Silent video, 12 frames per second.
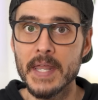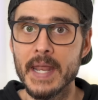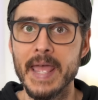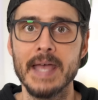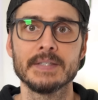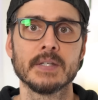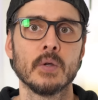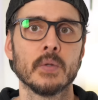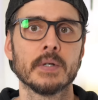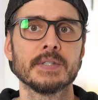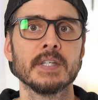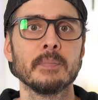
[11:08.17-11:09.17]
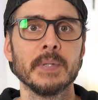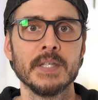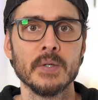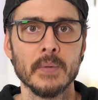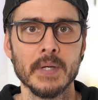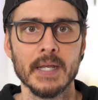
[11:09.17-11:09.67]
that it has an older
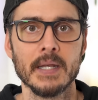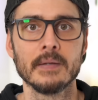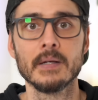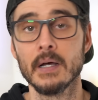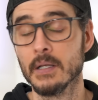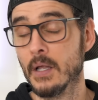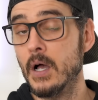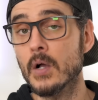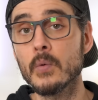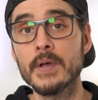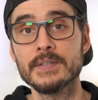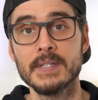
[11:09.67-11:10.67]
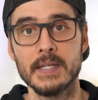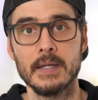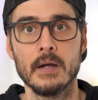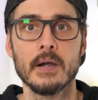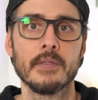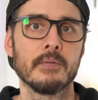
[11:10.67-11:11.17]
CPU in it, along with
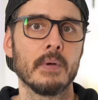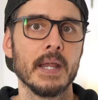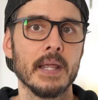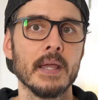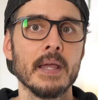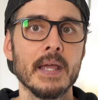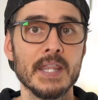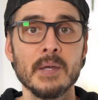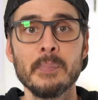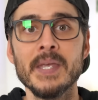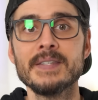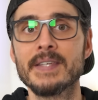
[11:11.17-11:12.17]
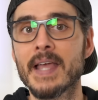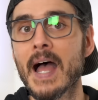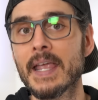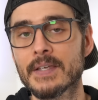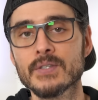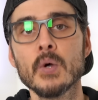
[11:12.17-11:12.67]
DDR3, and the
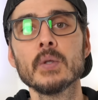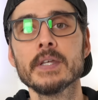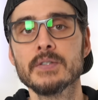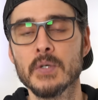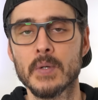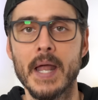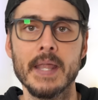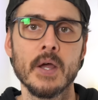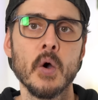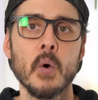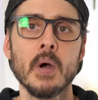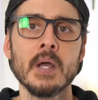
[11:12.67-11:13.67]
PCI is only 2.0.